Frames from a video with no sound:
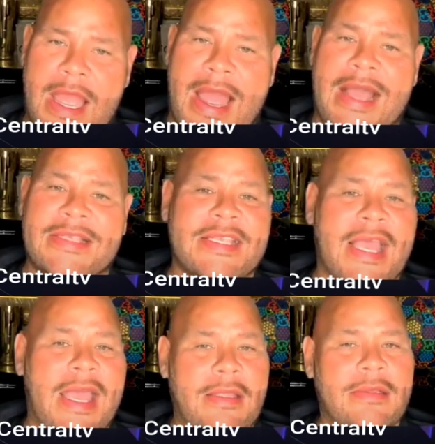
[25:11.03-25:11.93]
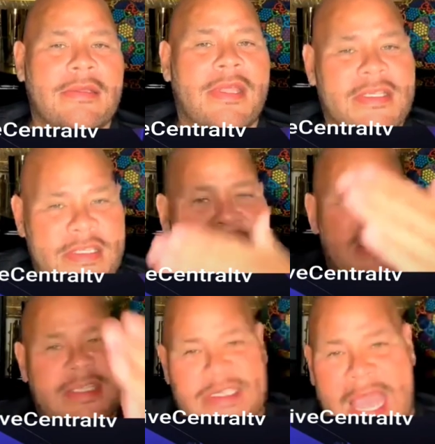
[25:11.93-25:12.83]
I said, this is
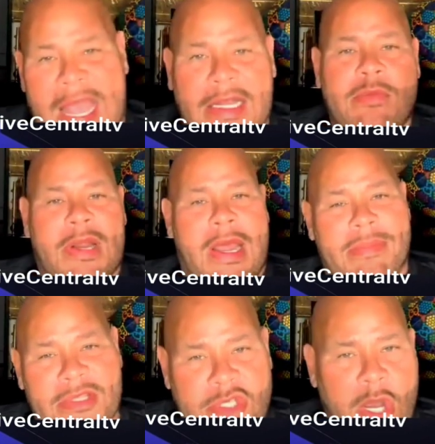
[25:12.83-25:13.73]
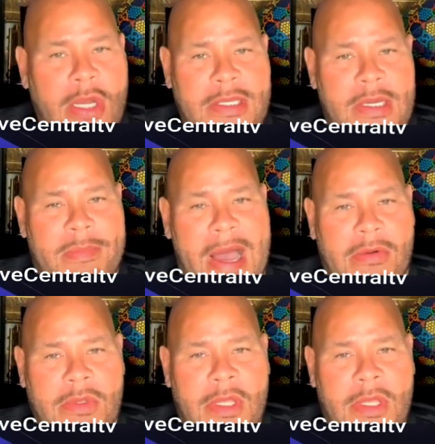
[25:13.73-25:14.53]
exactly what I've been talking about.